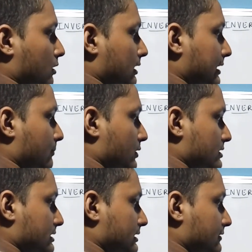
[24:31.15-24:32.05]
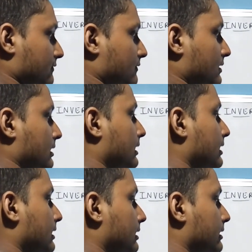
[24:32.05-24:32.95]
All are positive.
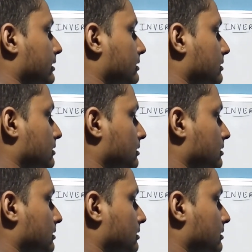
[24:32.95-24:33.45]
Here